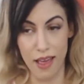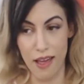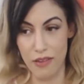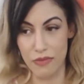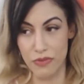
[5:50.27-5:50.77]

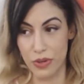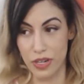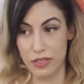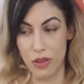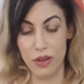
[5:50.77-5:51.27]
Uh, for
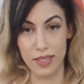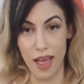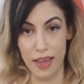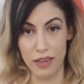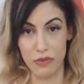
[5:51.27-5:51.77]
as long as
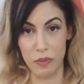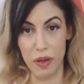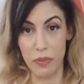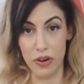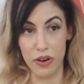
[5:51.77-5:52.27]
I can
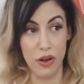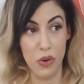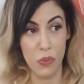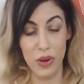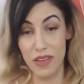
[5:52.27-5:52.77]
remember,
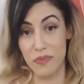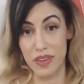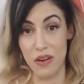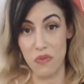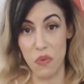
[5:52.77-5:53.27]
we have been
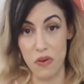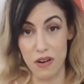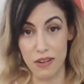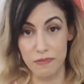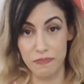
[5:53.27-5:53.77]
at war.